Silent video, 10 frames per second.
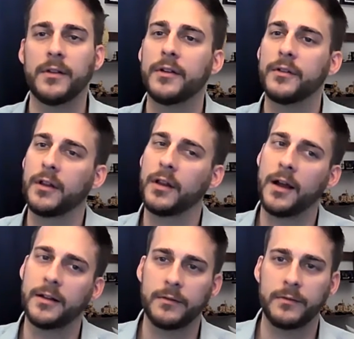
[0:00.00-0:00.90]
there's a
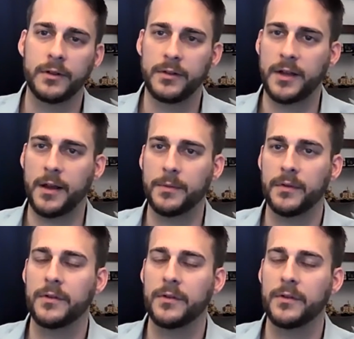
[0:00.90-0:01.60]
lot of little steps.